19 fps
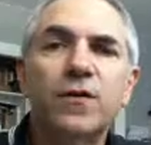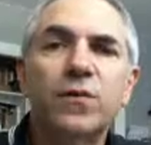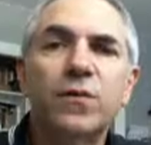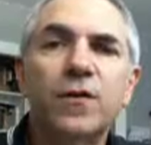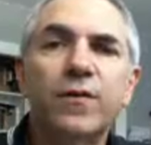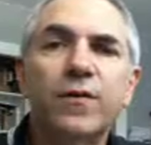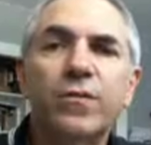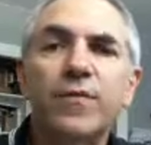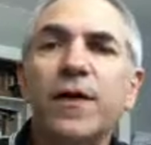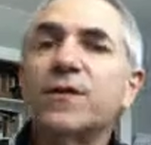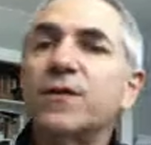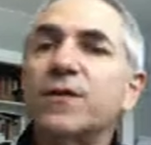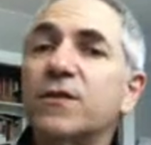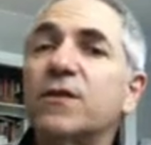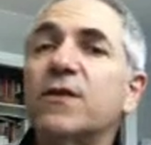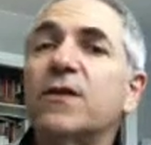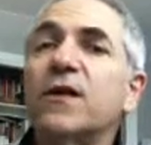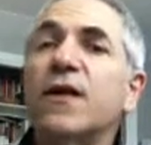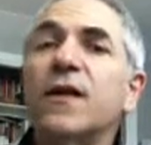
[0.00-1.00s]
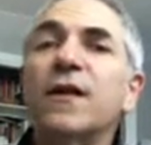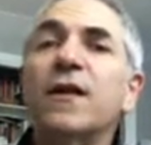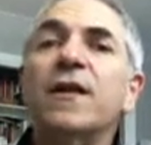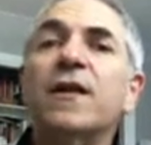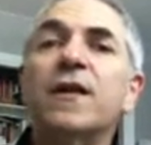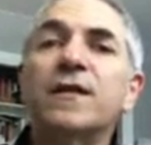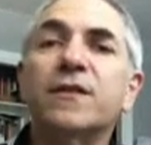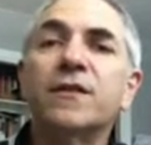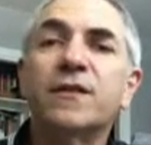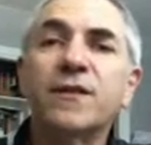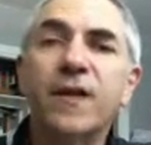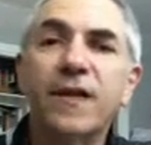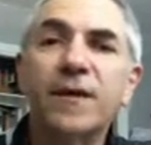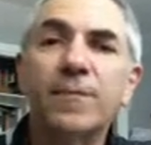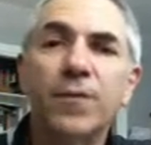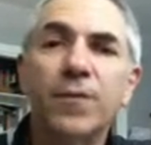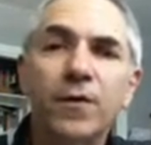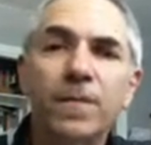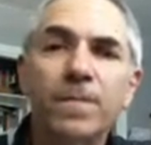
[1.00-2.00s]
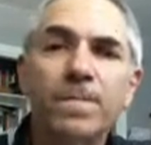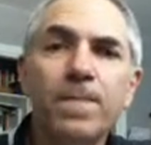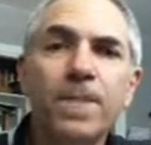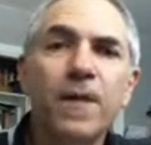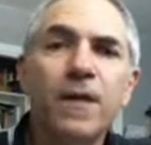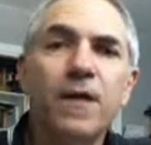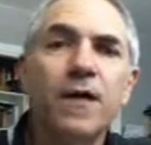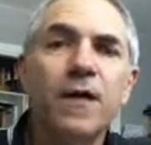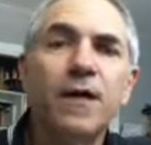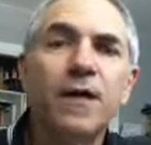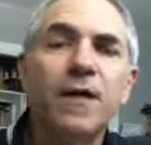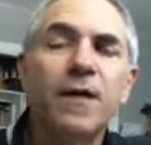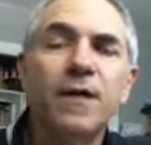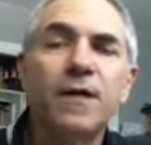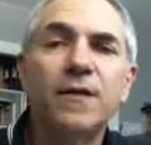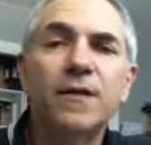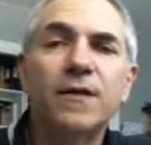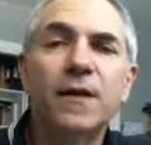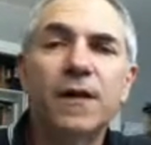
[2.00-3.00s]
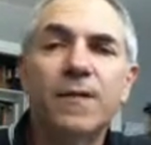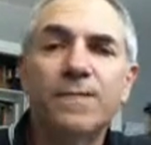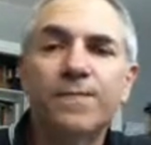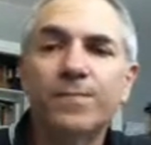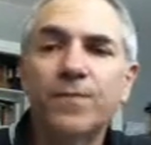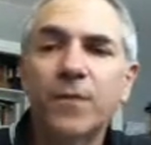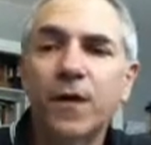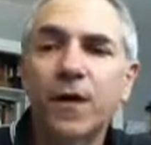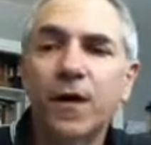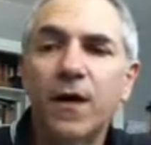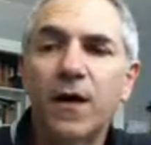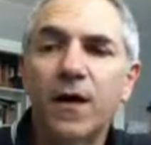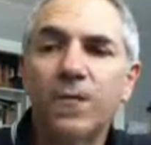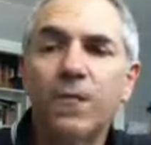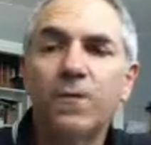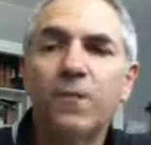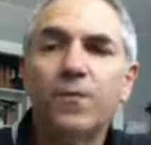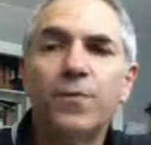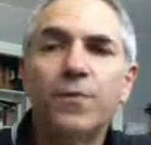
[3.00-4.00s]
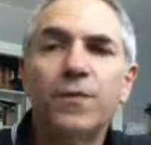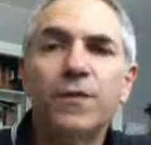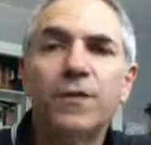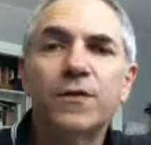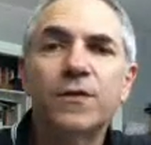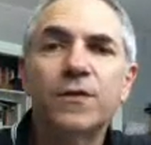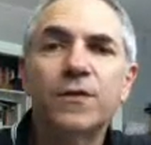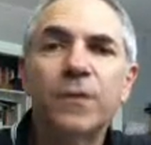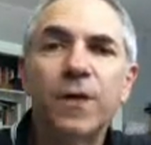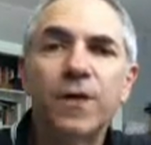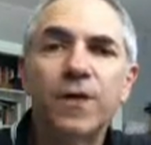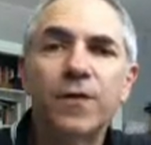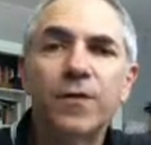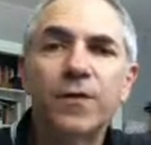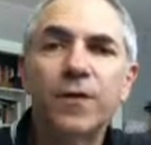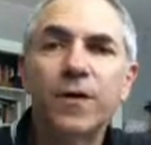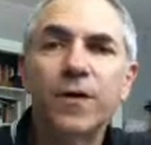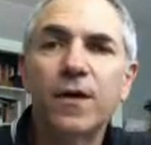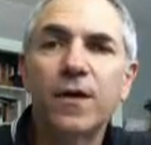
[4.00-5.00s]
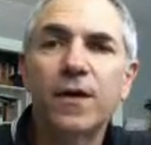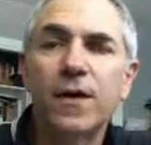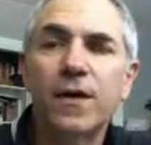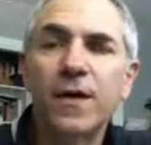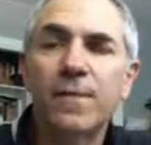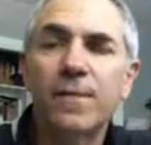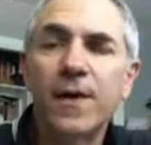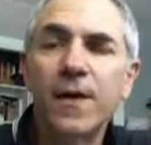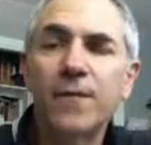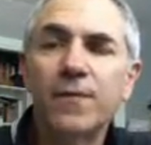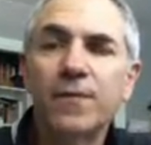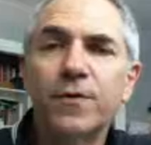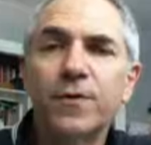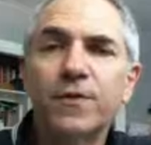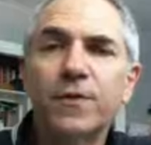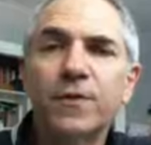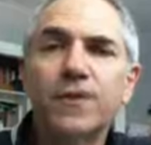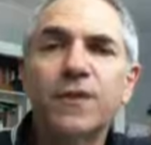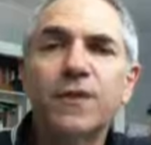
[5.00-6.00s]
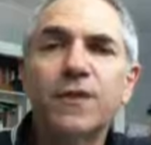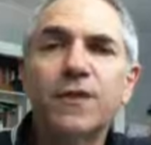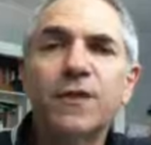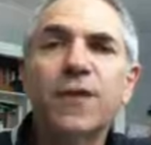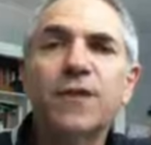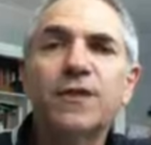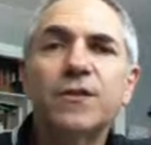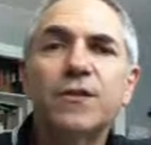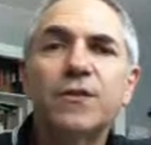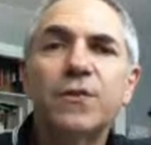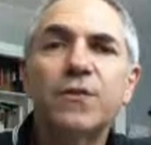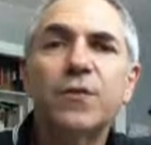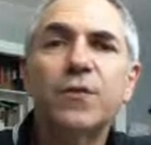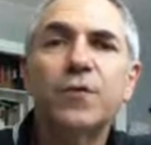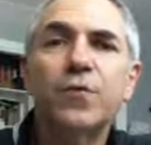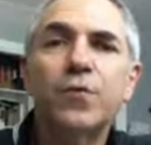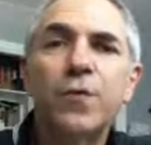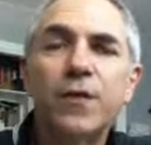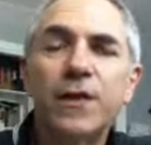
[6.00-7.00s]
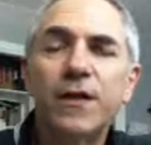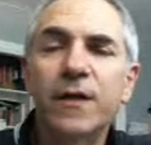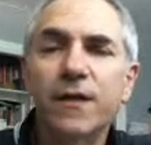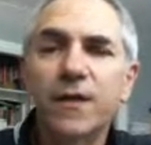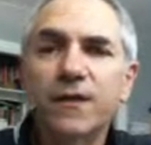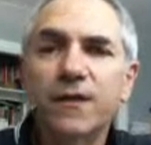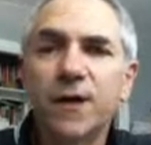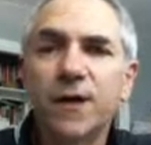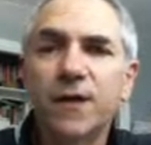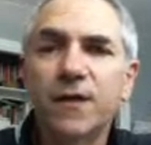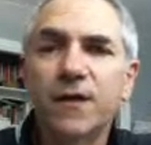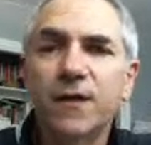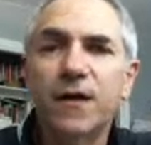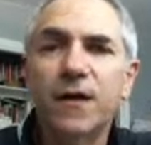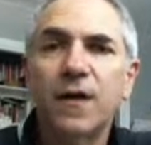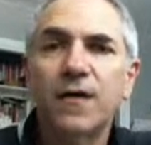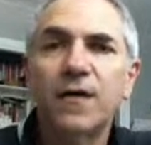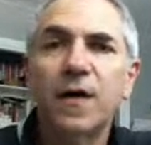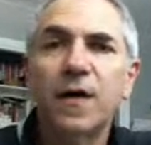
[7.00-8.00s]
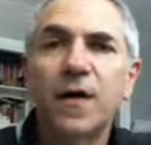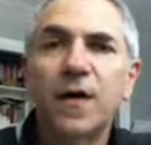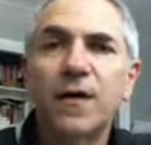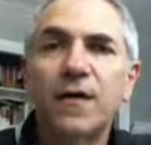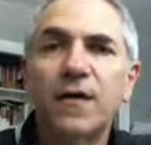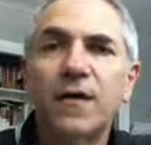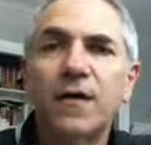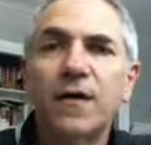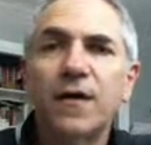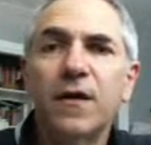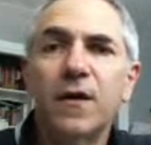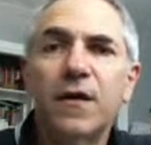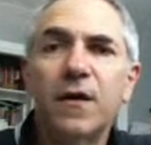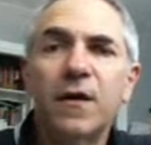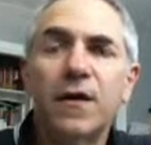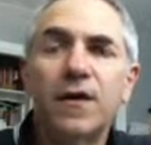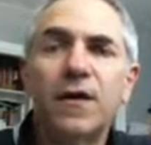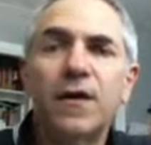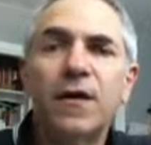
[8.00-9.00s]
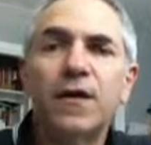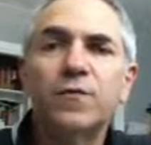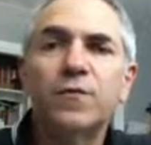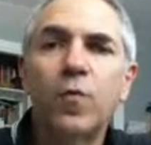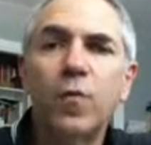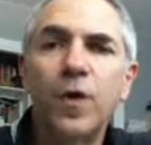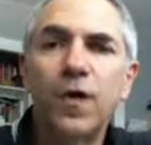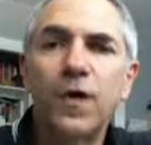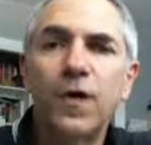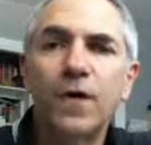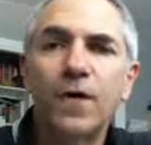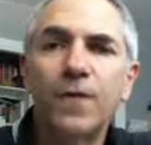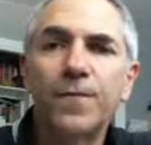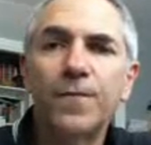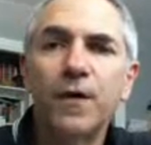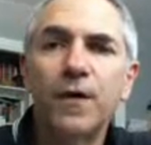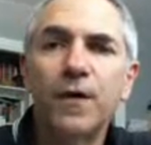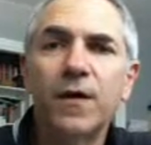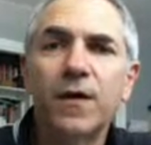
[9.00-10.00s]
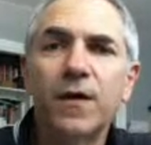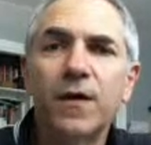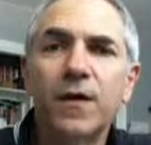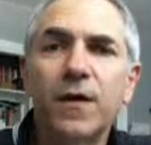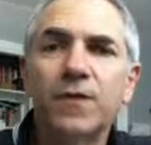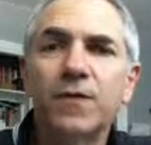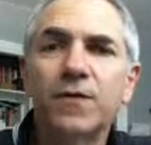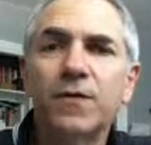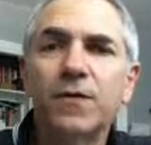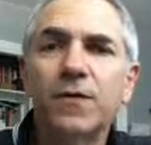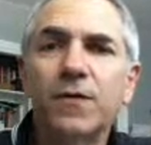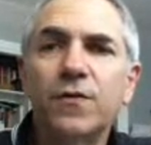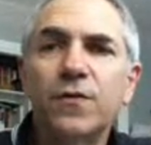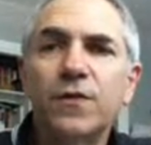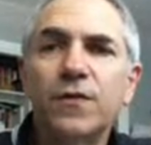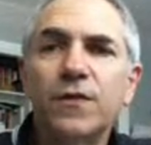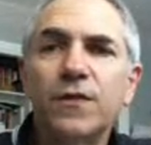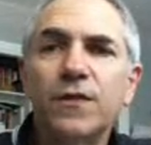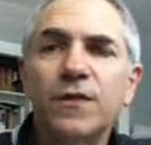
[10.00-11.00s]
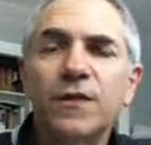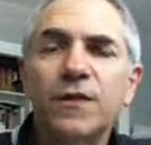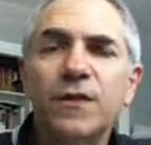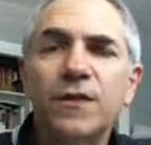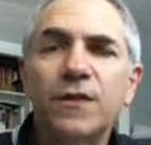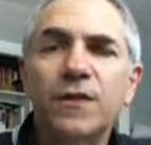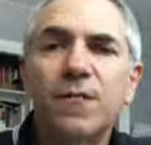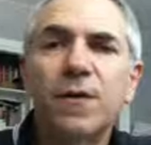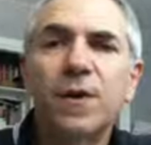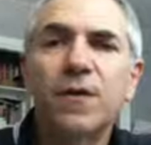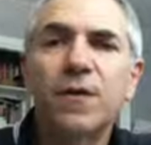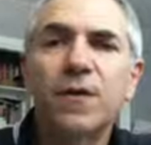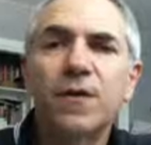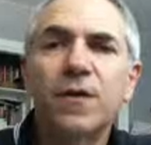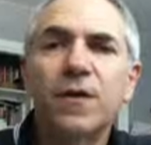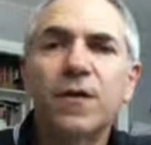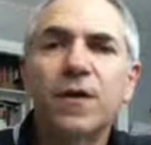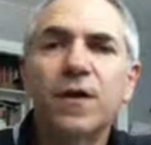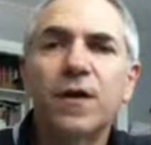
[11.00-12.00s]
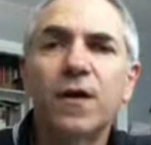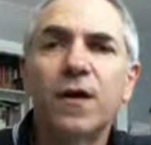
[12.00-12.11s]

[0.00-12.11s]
can read through that just to get an example. And I'll put some other papers and suggested readings online as well, so you can see some other